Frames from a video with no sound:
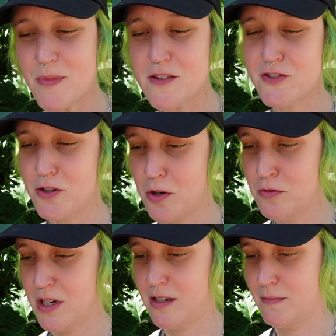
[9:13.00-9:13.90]
So oh
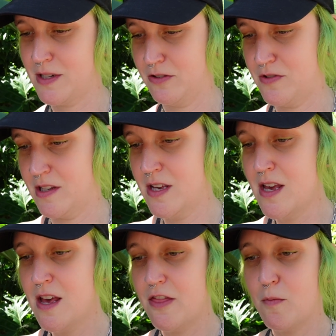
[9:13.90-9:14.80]
god, I'm about to lose it.
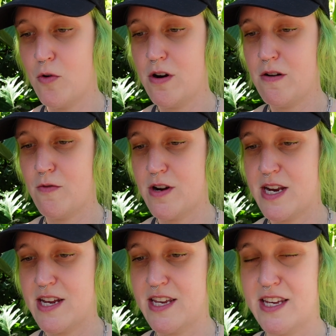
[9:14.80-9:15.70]
The more we're
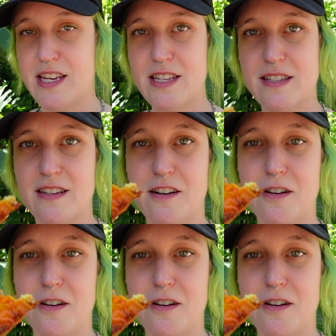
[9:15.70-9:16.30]
eating it, it's